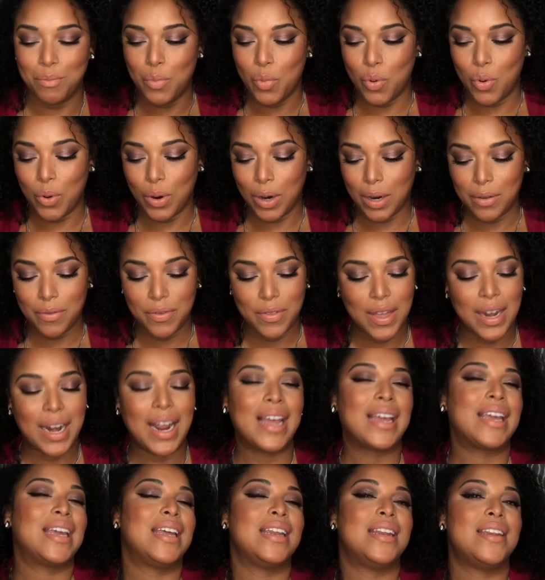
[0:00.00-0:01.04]
more that
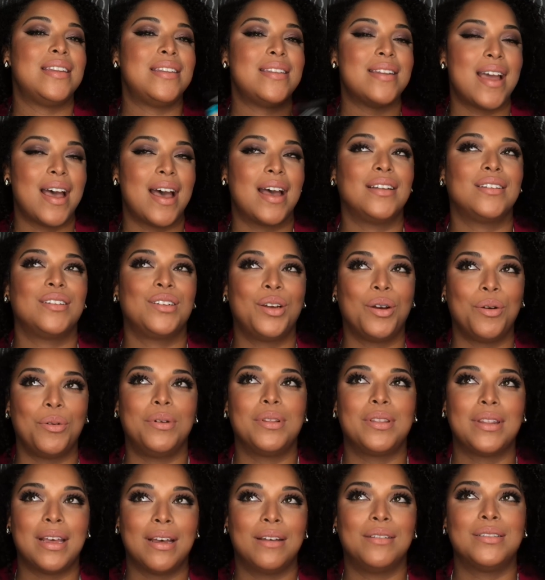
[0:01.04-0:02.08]
I cannot go
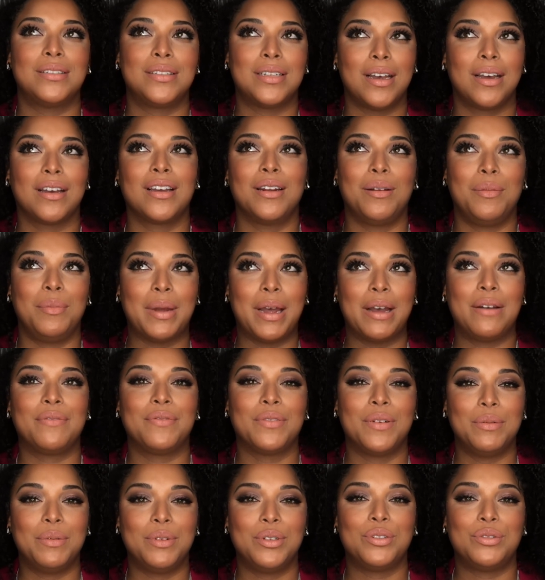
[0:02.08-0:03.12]
without talking
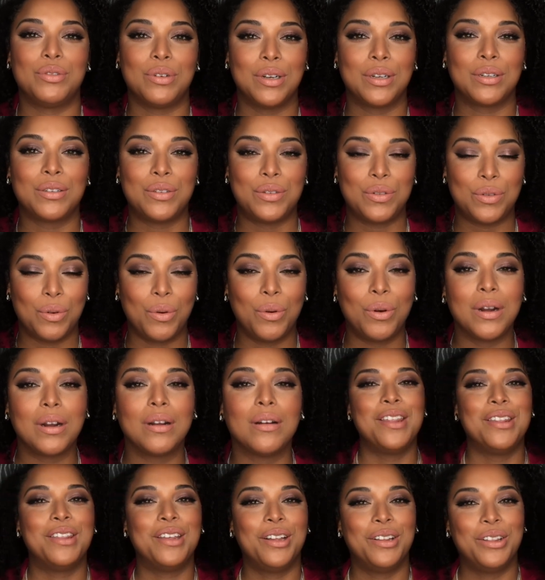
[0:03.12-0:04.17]
about from the
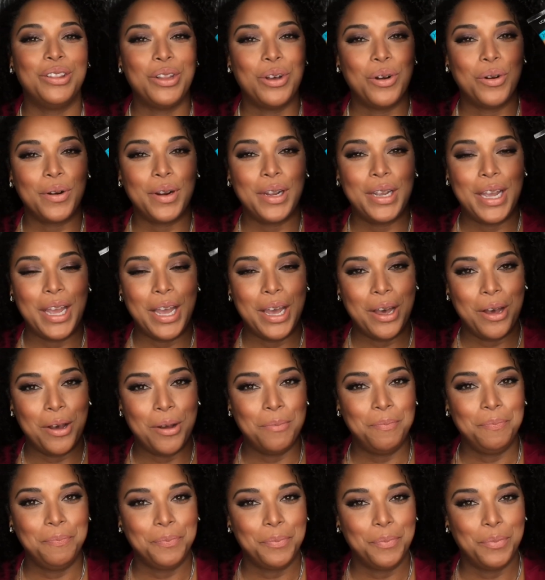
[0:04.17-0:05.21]
drugstore. The
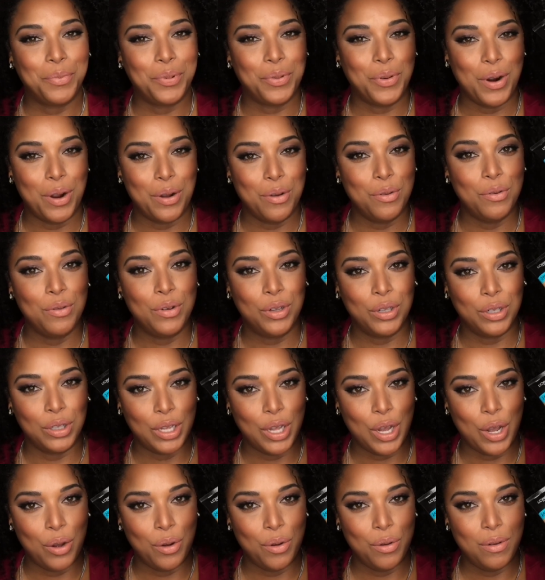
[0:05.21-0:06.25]
L'Oreal Pro
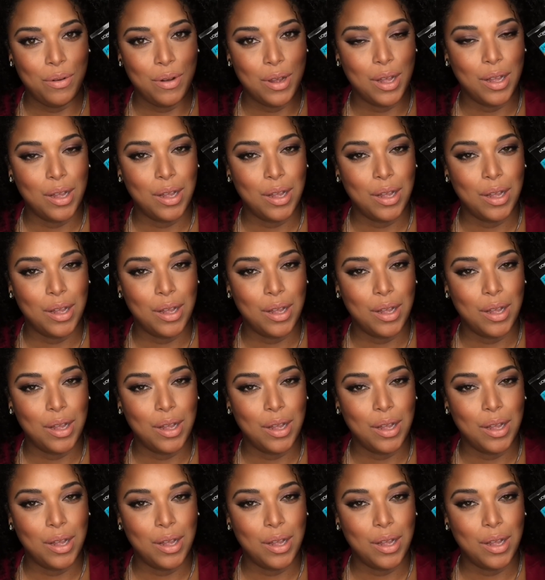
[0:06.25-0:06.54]
Glow.